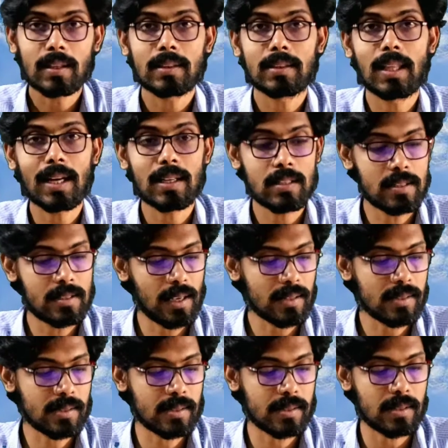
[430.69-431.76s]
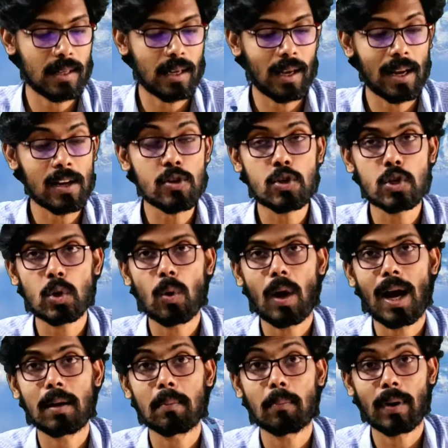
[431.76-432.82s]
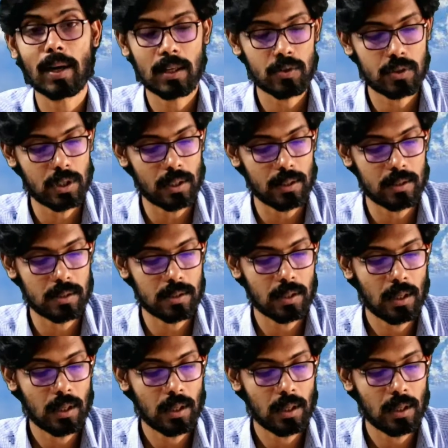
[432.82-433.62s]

that just Lencho had predicted,